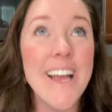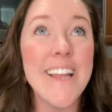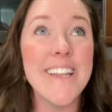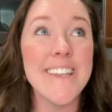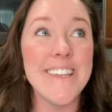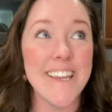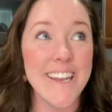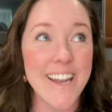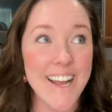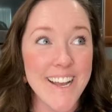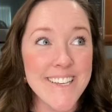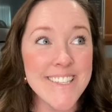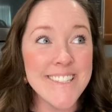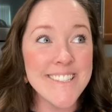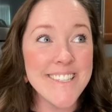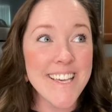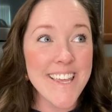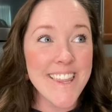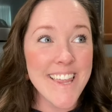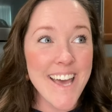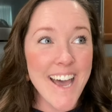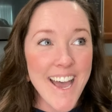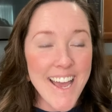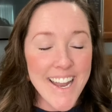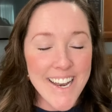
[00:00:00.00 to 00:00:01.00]
Did I say
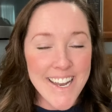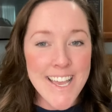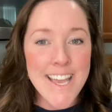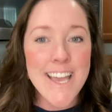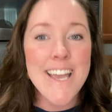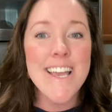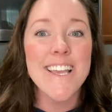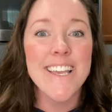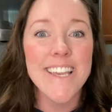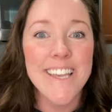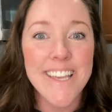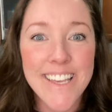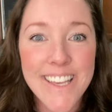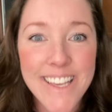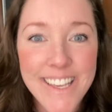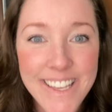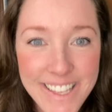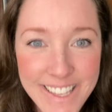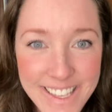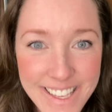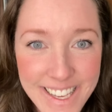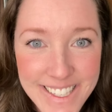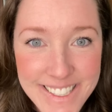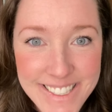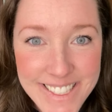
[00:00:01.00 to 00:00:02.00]
that?
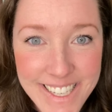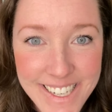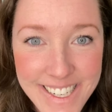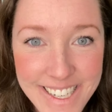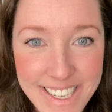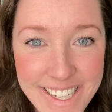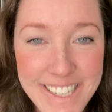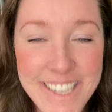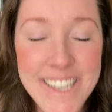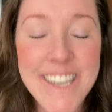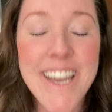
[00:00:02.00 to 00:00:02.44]
Yes, I did